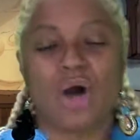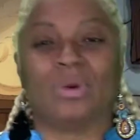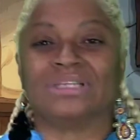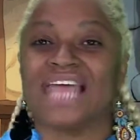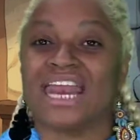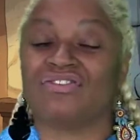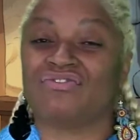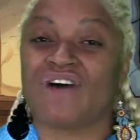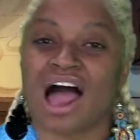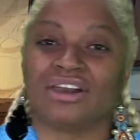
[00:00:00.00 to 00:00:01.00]
was that it
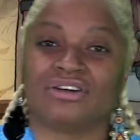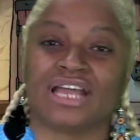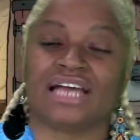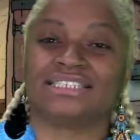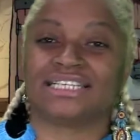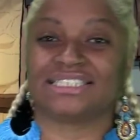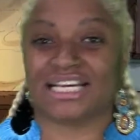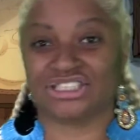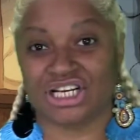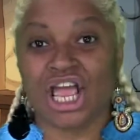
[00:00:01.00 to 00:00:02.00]
followed a
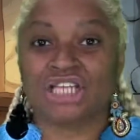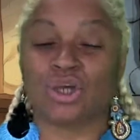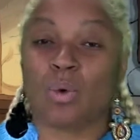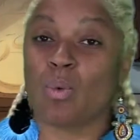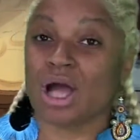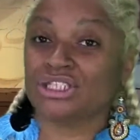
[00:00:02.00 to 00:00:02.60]
succession. So one